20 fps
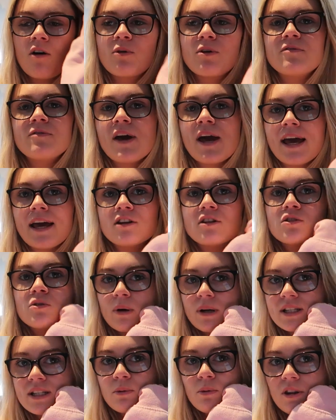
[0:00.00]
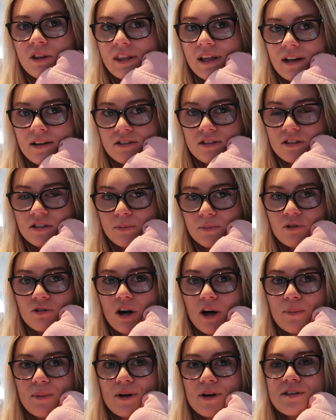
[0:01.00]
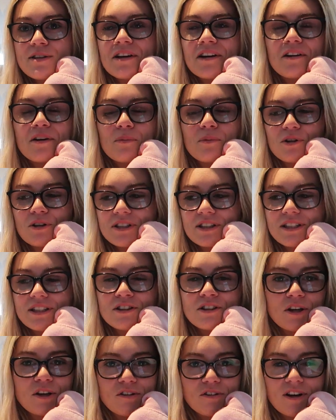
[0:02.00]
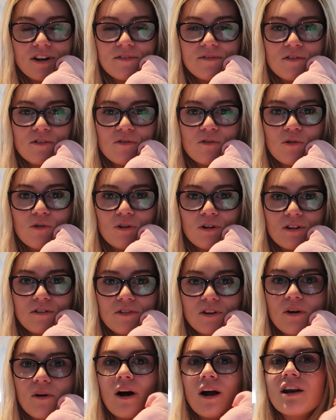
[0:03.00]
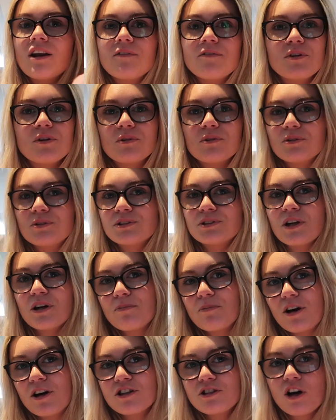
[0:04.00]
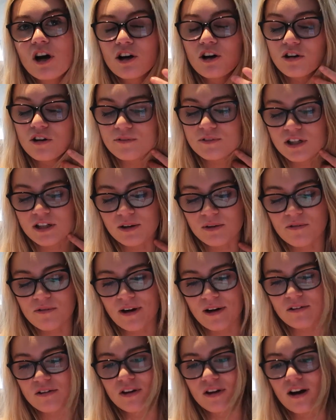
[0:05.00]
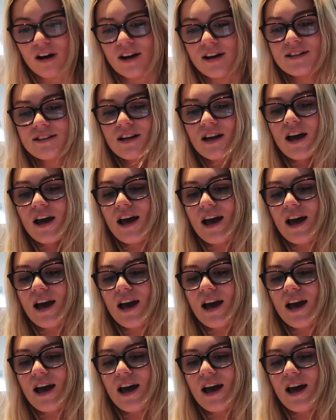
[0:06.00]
We've hit 21,000 subscribers and I'm honestly so grateful for all of you. I love you all so much. I couldn't have done it without you guys.